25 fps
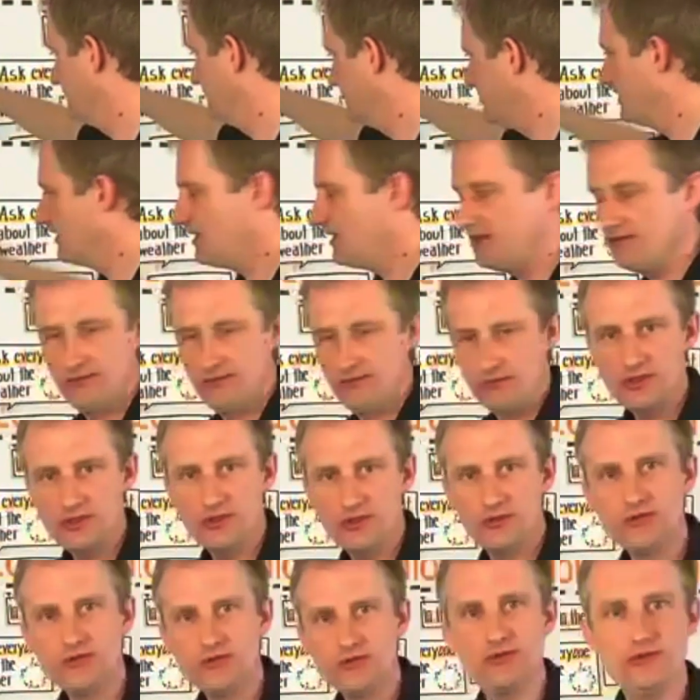if we
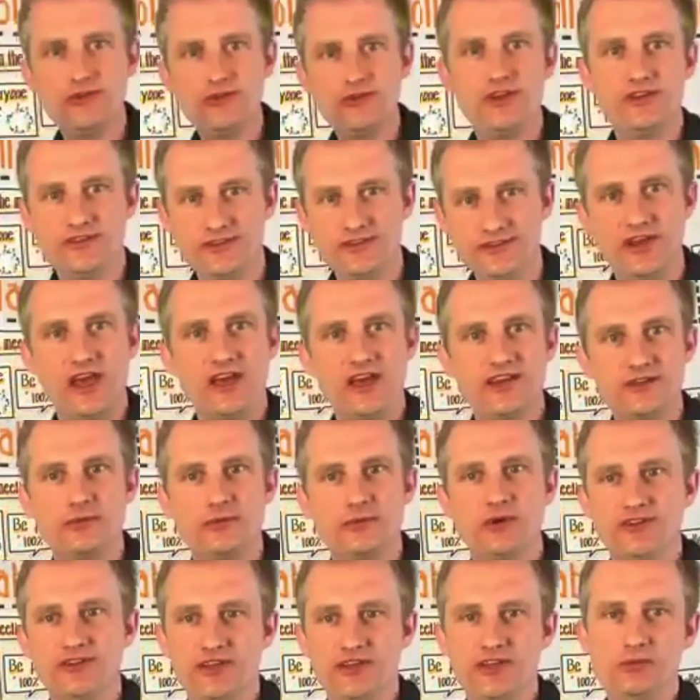don't do this, X,
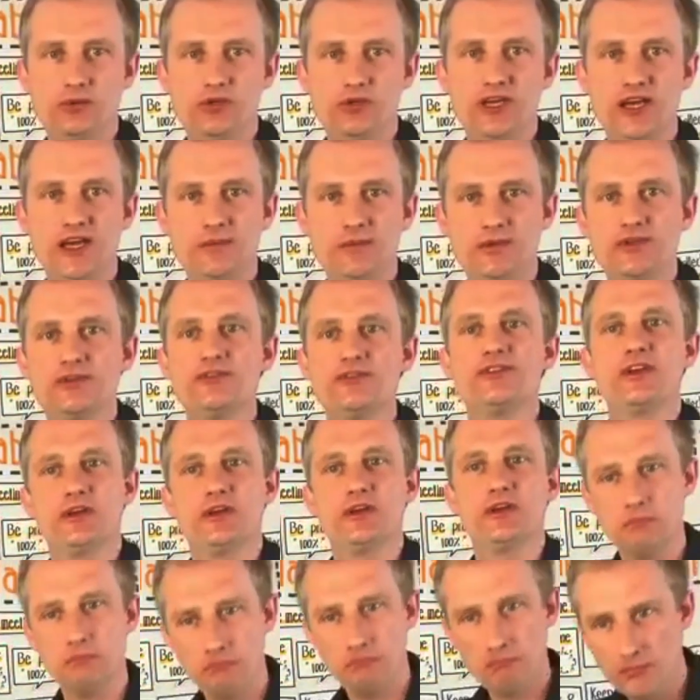Y, Z will happen. It's like,
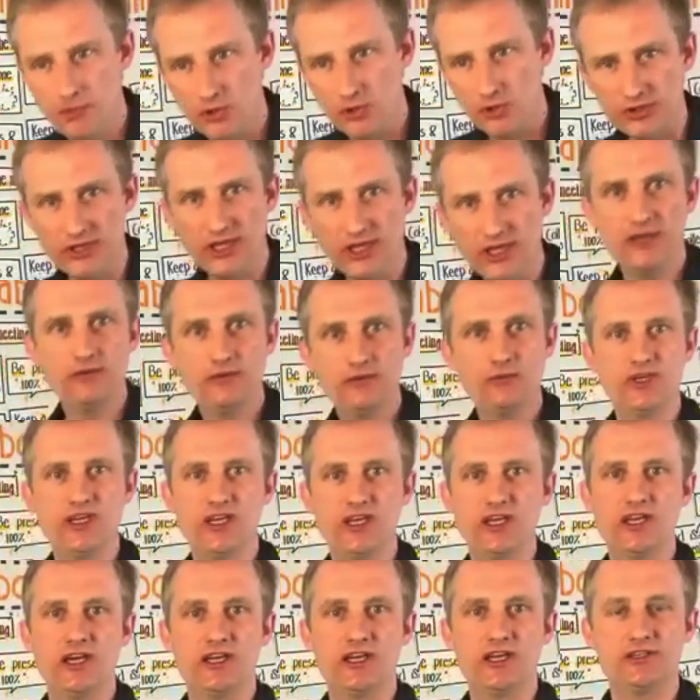okay, we
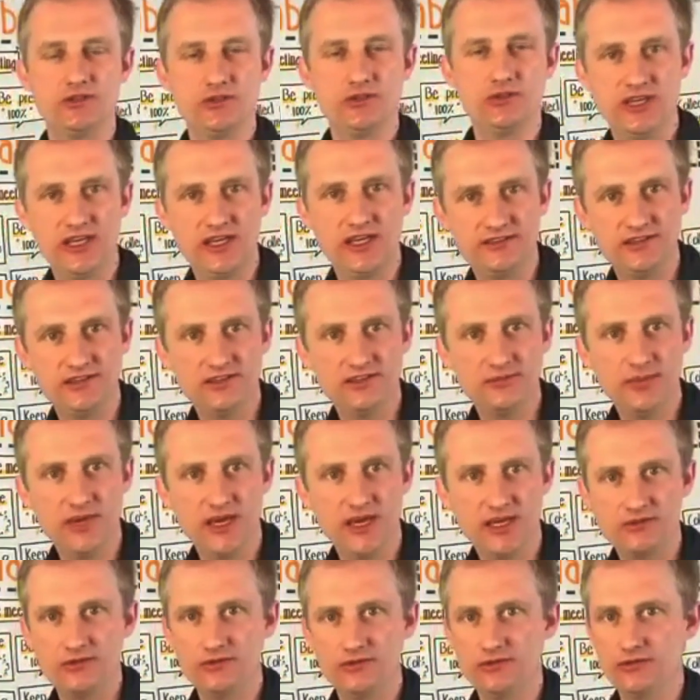can articulate this
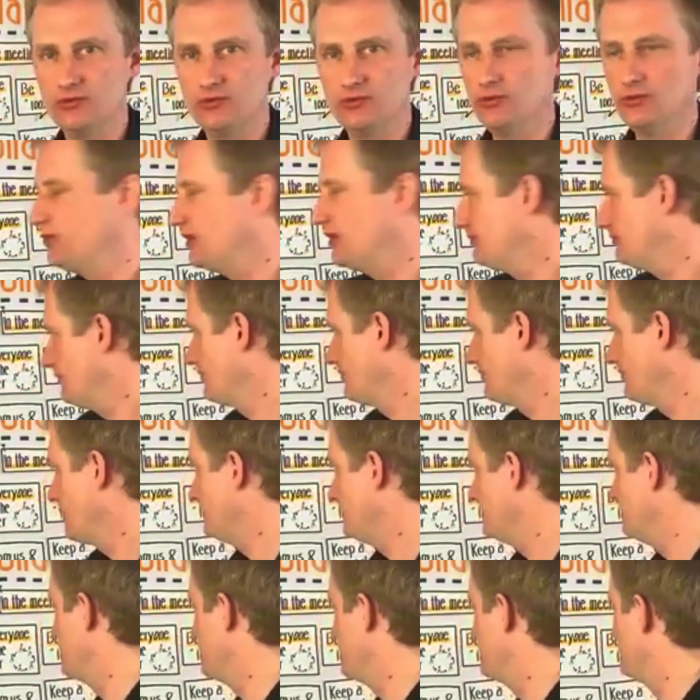back to the group when we run the
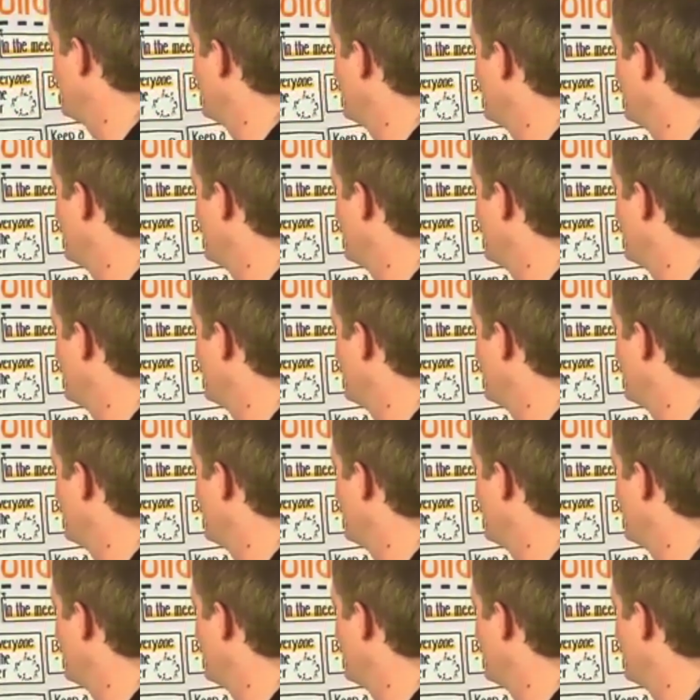meeting.